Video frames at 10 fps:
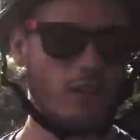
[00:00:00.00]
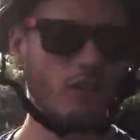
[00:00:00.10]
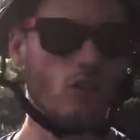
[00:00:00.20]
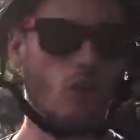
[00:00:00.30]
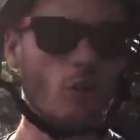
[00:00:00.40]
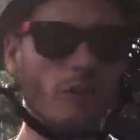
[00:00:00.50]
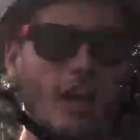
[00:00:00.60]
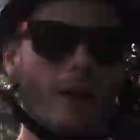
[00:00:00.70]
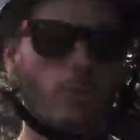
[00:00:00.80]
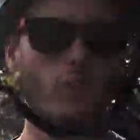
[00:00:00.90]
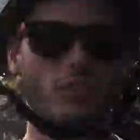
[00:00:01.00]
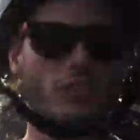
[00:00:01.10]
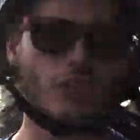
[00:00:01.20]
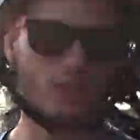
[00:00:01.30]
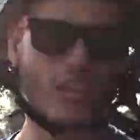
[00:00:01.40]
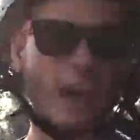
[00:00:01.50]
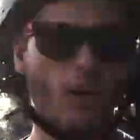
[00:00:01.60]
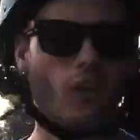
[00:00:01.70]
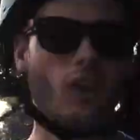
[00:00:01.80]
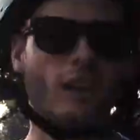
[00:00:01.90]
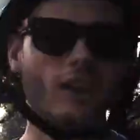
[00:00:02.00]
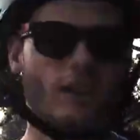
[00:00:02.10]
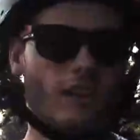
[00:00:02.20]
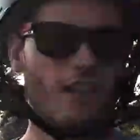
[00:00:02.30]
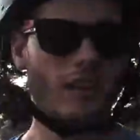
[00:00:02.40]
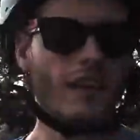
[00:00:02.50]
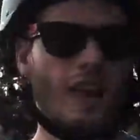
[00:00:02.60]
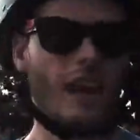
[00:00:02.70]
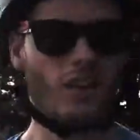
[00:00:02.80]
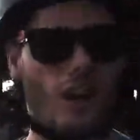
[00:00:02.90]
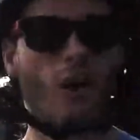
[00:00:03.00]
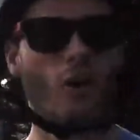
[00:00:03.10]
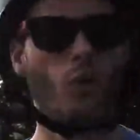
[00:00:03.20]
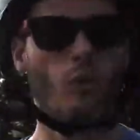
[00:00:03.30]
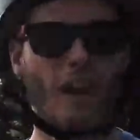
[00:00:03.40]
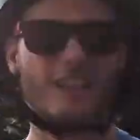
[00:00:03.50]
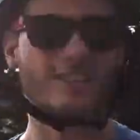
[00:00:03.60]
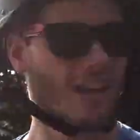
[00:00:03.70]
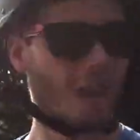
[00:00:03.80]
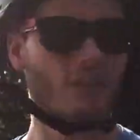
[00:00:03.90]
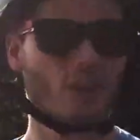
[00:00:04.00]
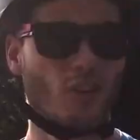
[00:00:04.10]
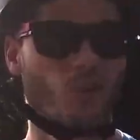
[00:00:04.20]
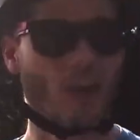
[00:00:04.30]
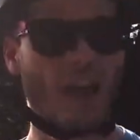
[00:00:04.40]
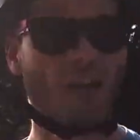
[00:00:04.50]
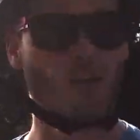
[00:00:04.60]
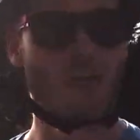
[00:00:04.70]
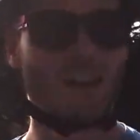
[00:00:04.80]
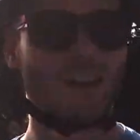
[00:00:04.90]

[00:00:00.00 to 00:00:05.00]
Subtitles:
you'll be able to tell and know when it's time to turn around or when it's